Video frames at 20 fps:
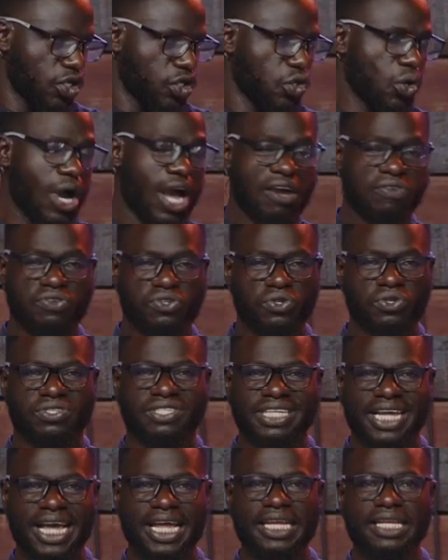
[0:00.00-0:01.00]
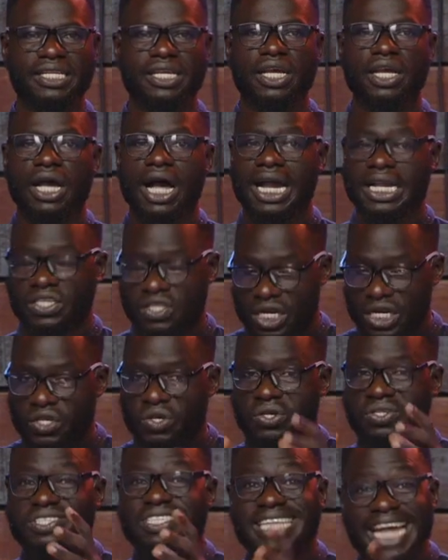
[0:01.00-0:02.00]
You have to stand, actually
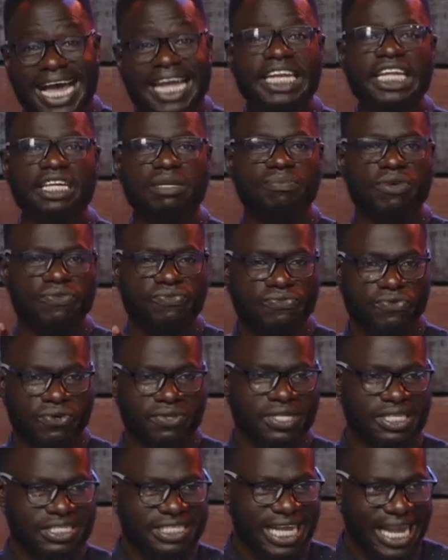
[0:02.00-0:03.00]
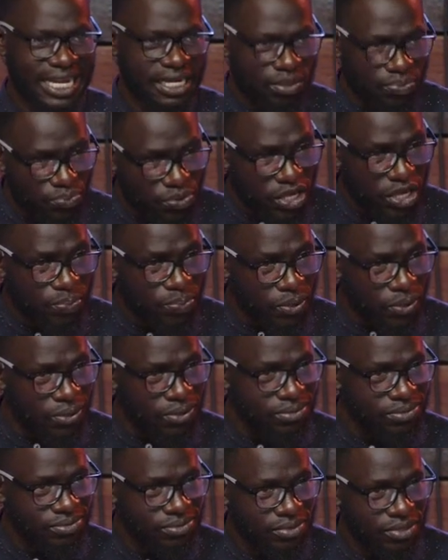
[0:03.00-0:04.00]
you're standing before this kind of
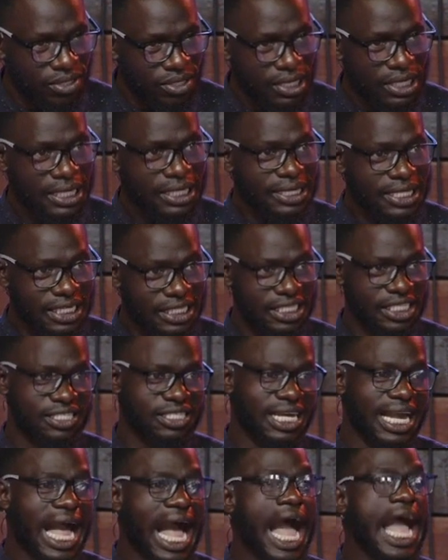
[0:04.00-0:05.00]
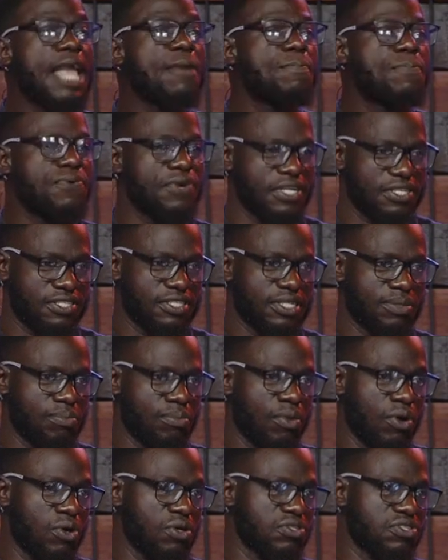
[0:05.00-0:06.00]
people. This is the high priest, the
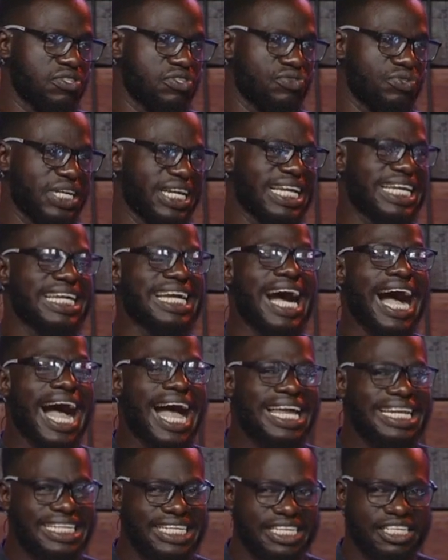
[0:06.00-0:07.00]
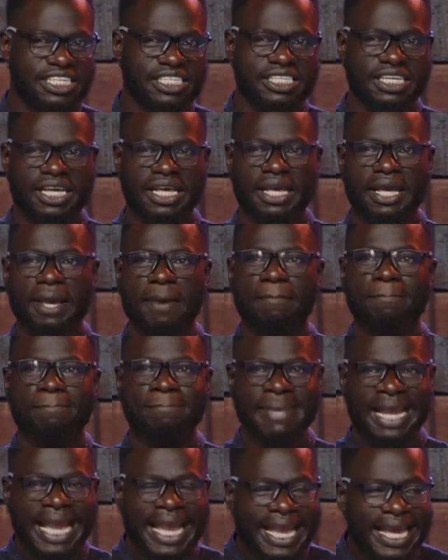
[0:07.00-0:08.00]
most regarded
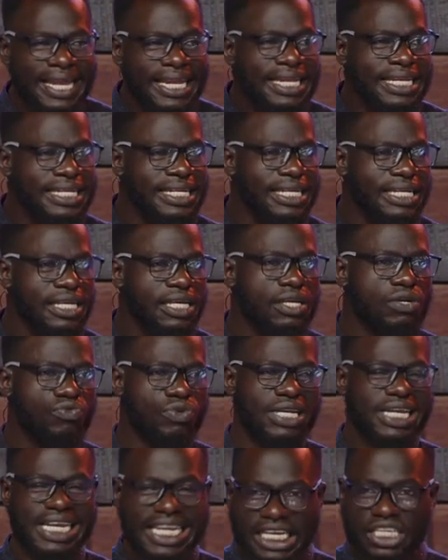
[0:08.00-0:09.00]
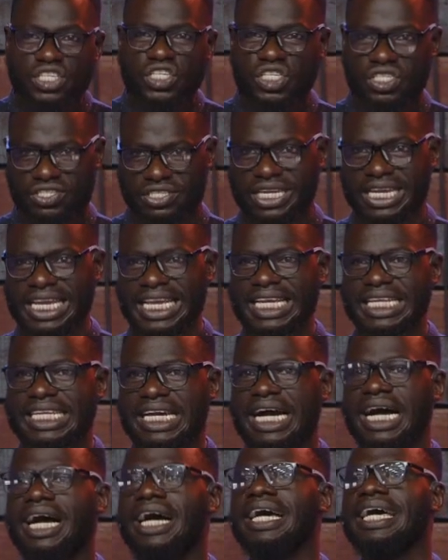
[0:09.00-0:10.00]
man, religious
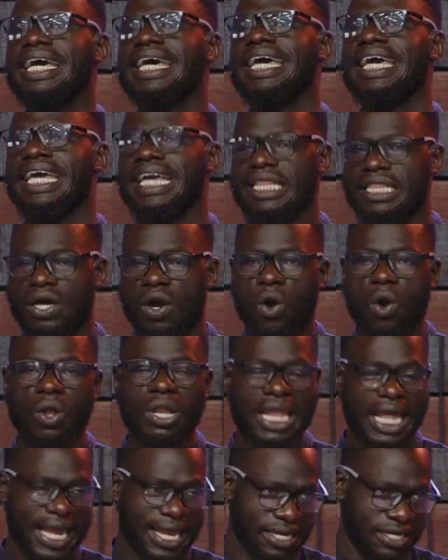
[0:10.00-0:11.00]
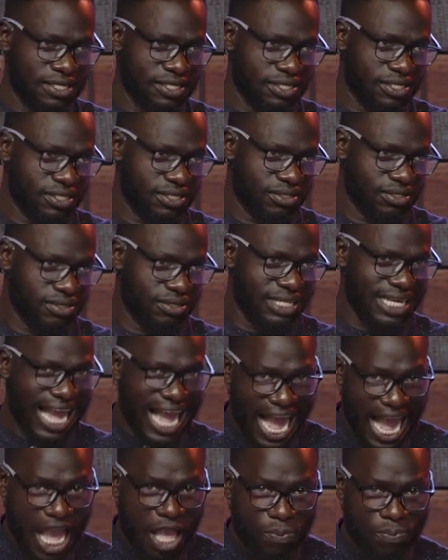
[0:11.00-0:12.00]
leader in the whole land, the
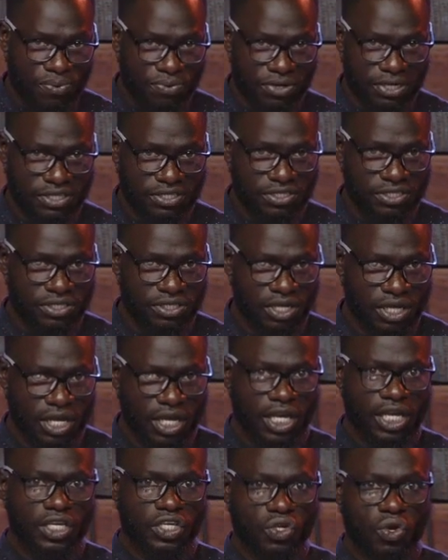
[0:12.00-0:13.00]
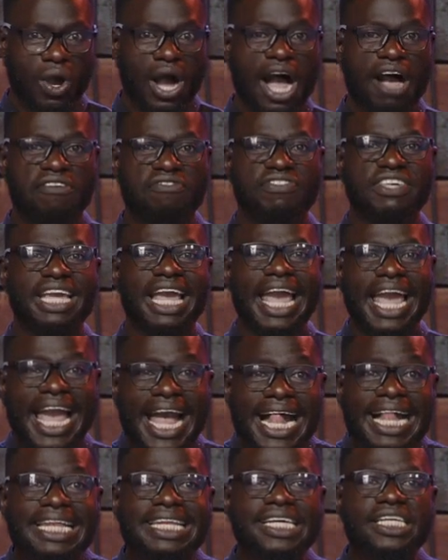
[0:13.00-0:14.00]
high priest. You have the
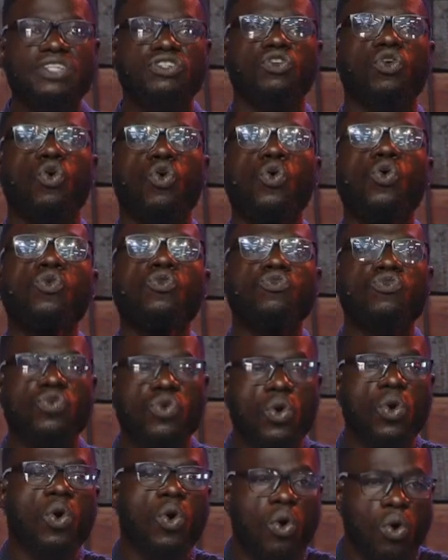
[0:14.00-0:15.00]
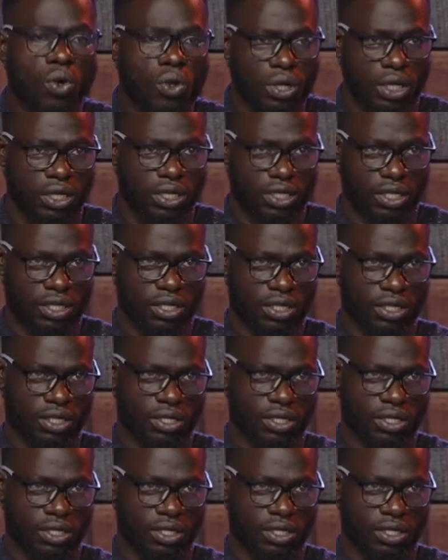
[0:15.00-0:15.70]
elders who rule